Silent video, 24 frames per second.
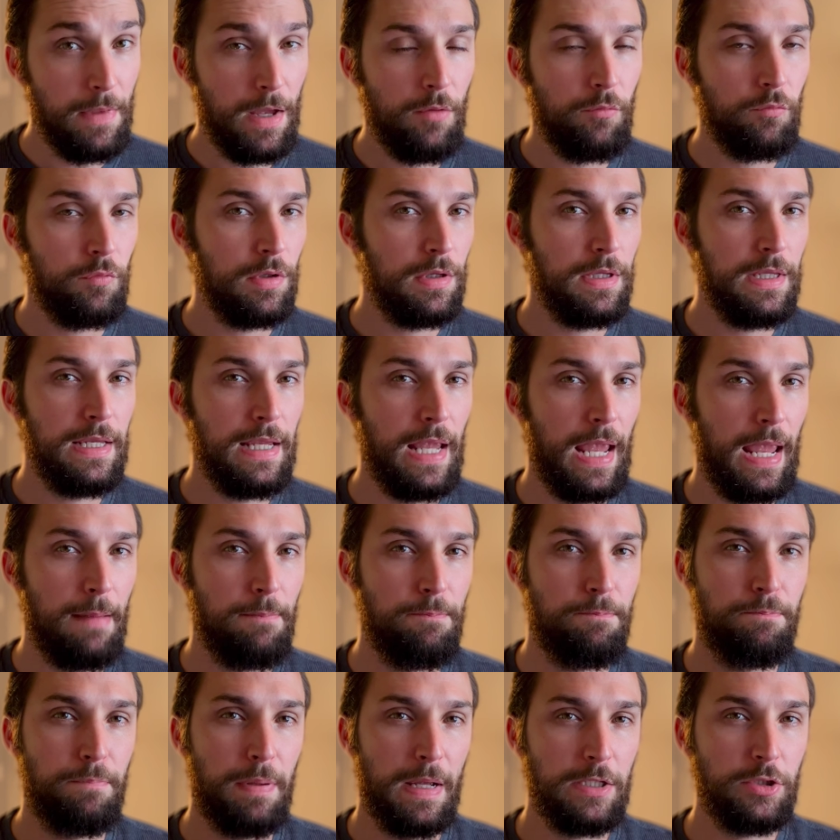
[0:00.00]
not really
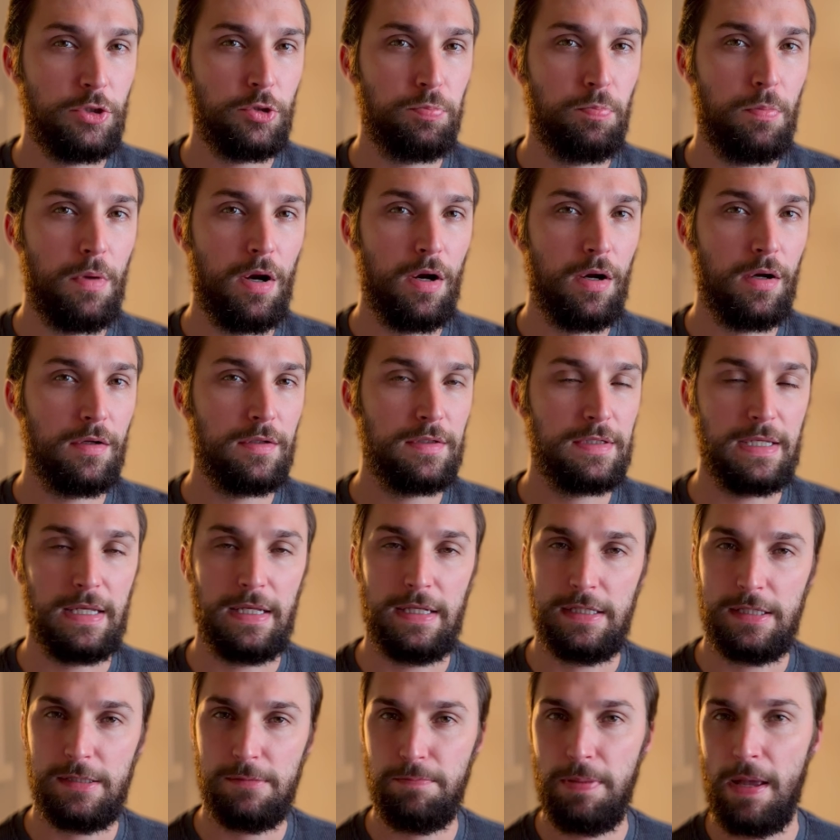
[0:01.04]
a benchmarks
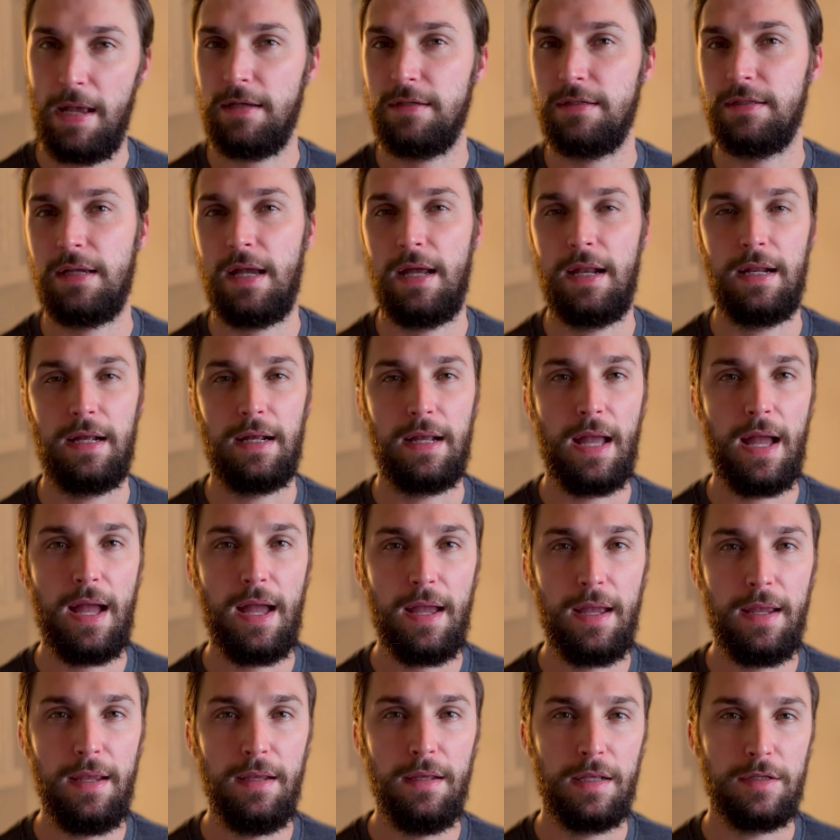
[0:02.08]
and specs kind of of
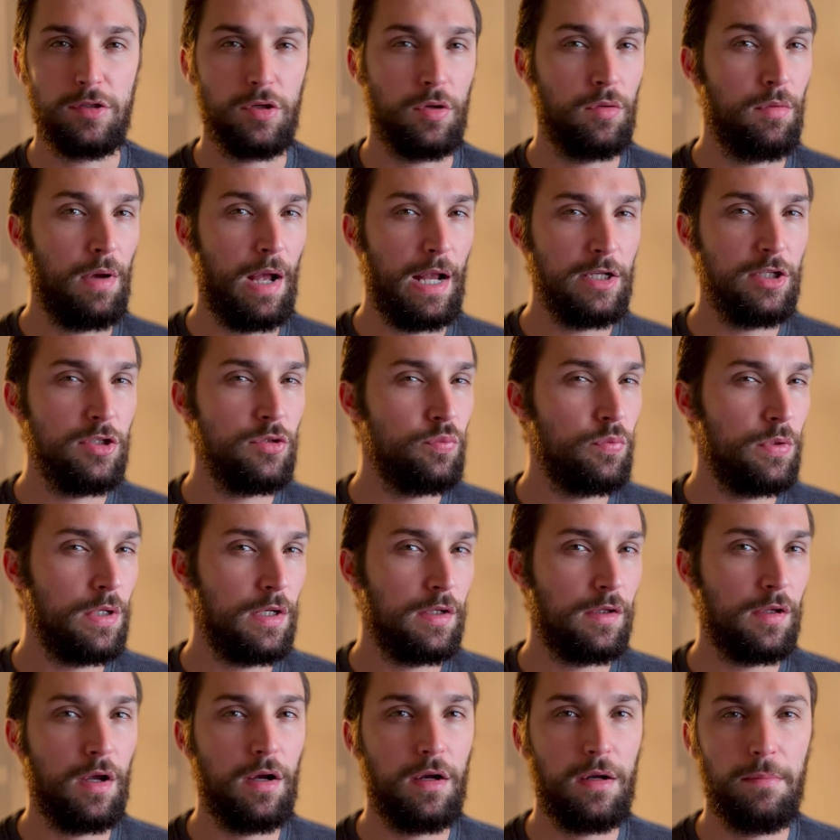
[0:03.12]
guy. And so I just want to
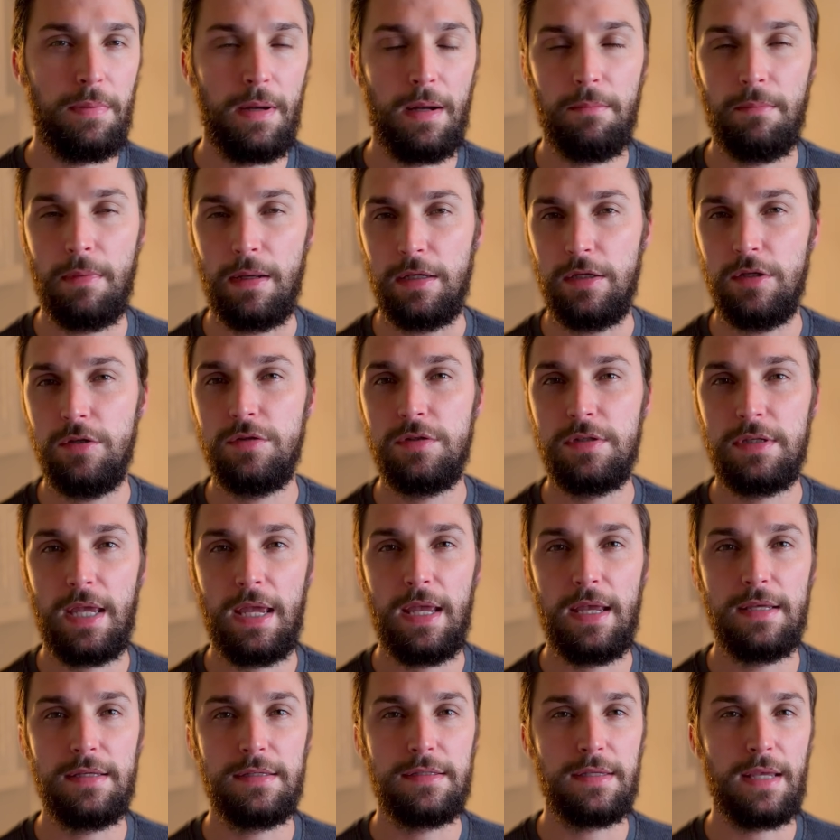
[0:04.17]
talk about my use
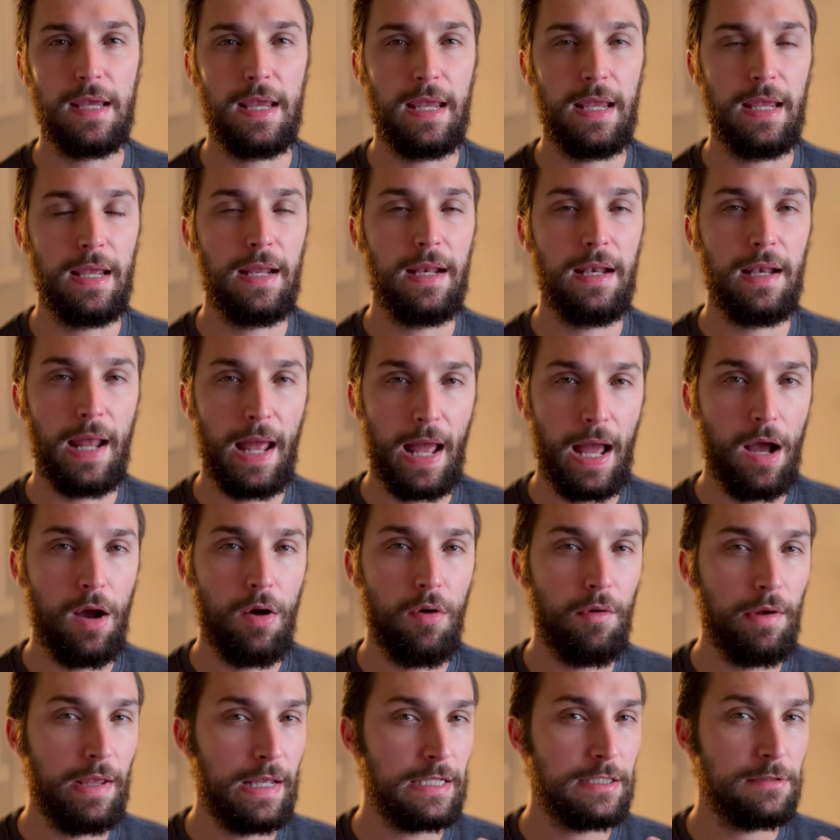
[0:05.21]
case and
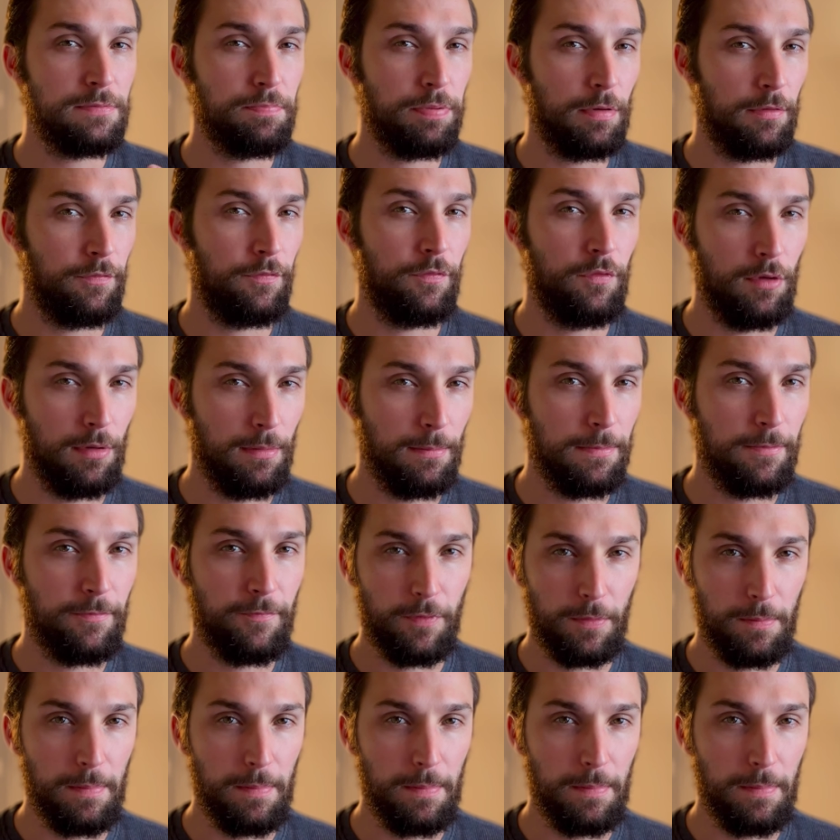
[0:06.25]
how it's performed for